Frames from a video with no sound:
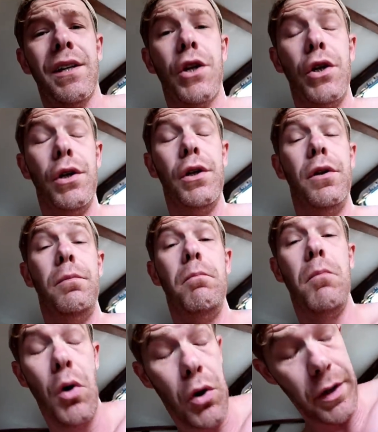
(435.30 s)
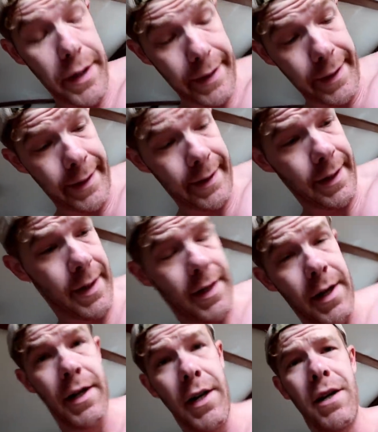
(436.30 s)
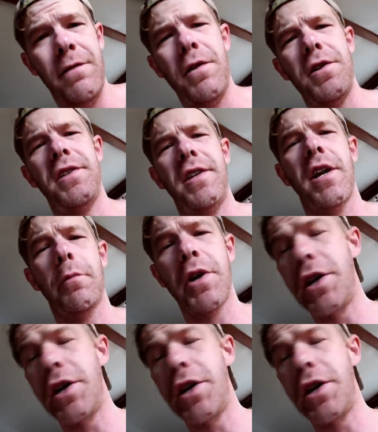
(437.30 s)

Good morning. First thing I'm